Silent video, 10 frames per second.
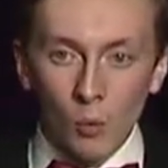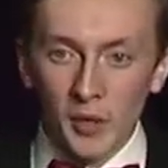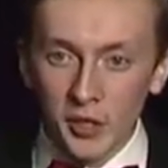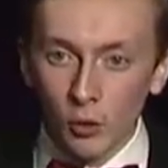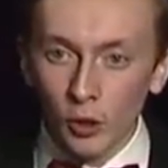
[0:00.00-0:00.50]

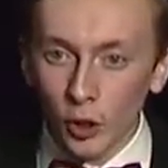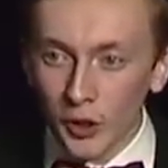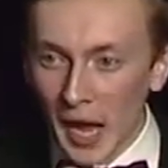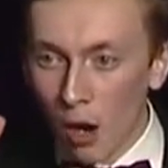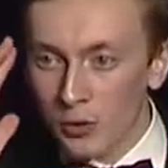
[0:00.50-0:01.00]
When you
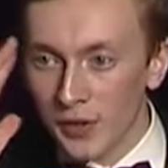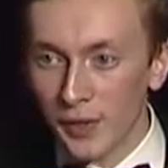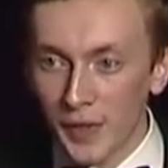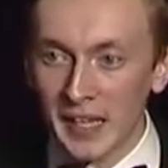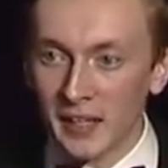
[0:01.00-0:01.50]
learn how to
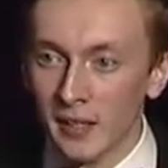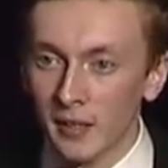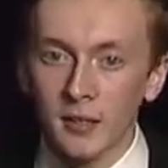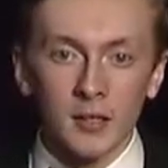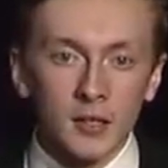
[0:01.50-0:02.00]
think,
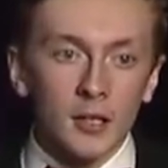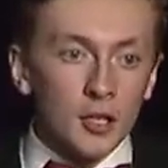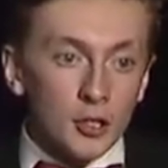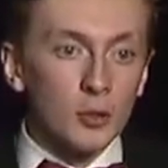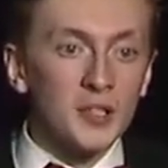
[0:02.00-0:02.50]

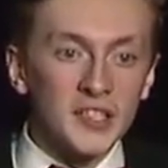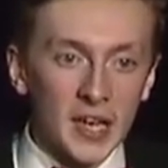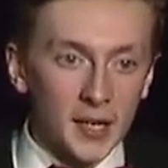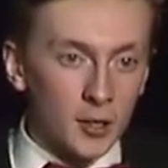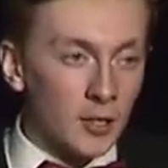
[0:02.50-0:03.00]
you
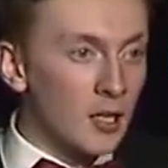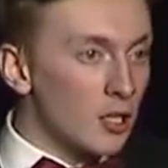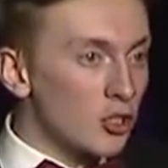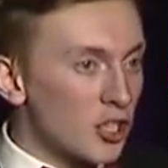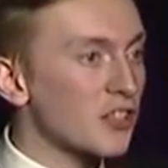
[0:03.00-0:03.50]
desire,
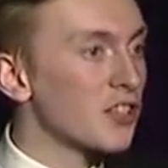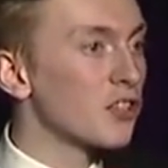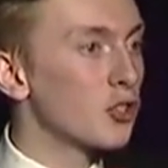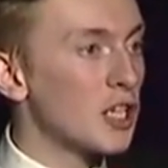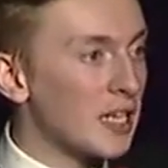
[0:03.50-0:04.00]
just
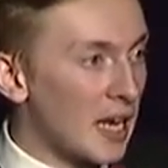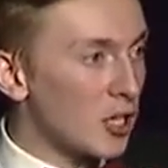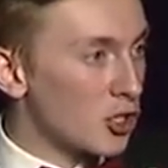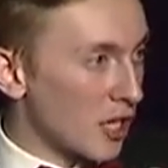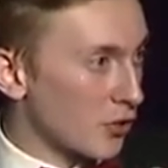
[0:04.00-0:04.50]
as
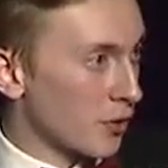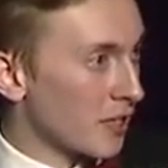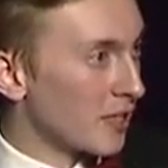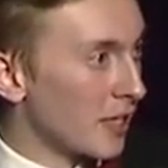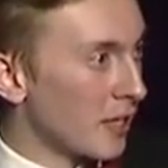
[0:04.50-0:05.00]
G.K.
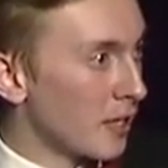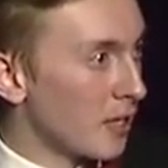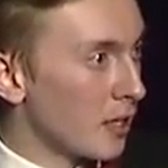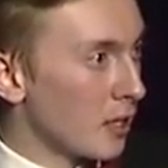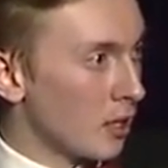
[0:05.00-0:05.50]
Chesterton did,
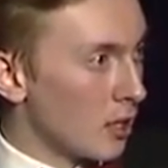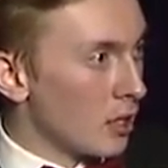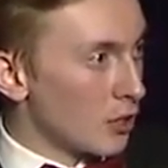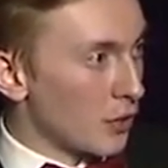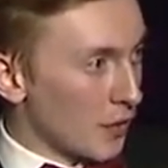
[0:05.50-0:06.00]

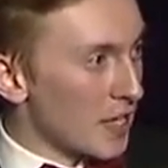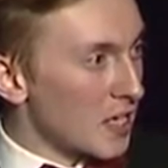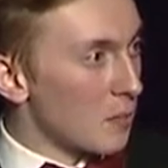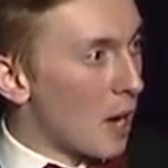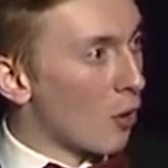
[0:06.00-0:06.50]
to
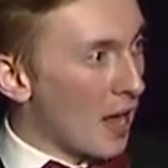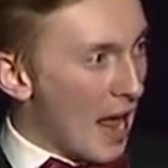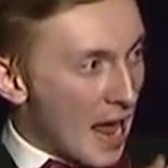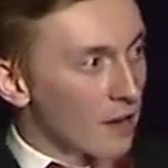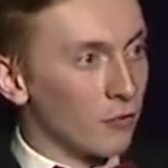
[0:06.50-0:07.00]
think about
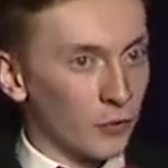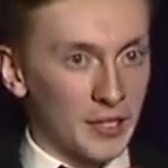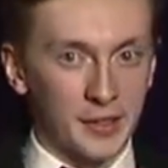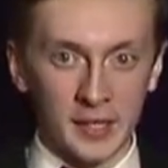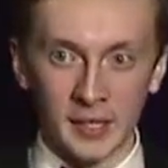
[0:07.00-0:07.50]

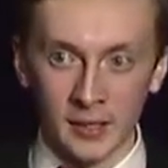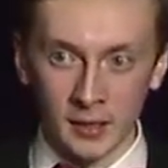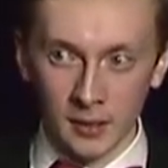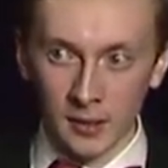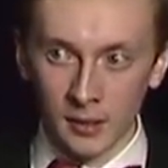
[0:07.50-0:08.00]
everything,
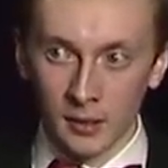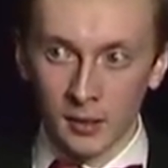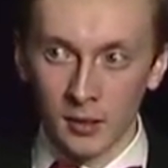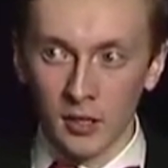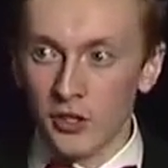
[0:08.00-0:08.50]

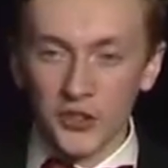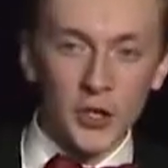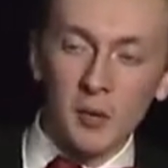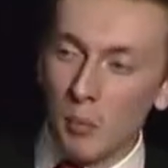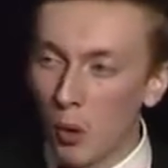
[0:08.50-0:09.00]
to
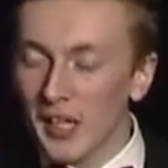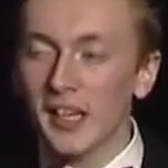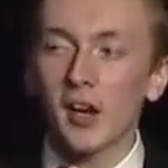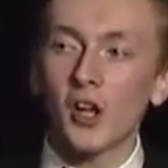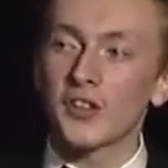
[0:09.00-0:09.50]
start
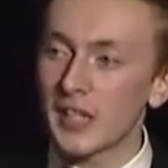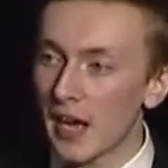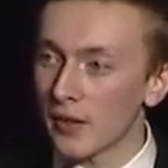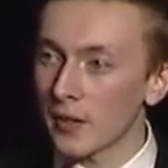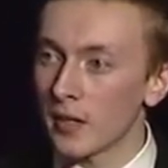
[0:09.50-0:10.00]
putting it all
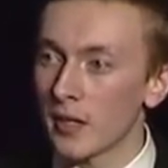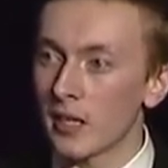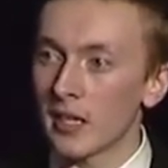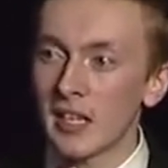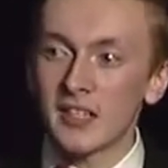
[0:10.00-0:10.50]
together
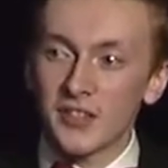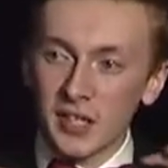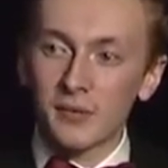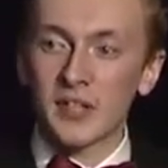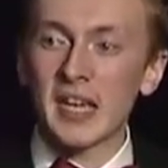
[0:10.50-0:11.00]

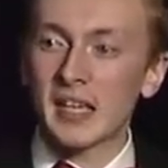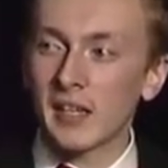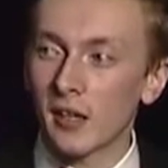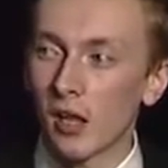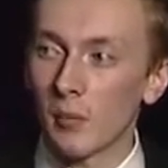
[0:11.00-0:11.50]
instead of
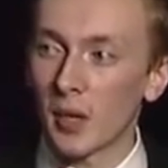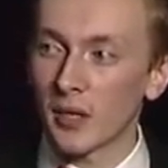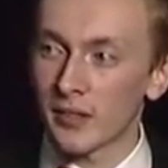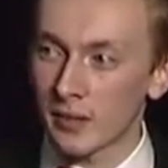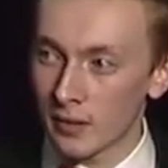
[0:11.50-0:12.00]
taking it all
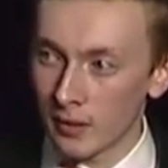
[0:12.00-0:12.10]
apart.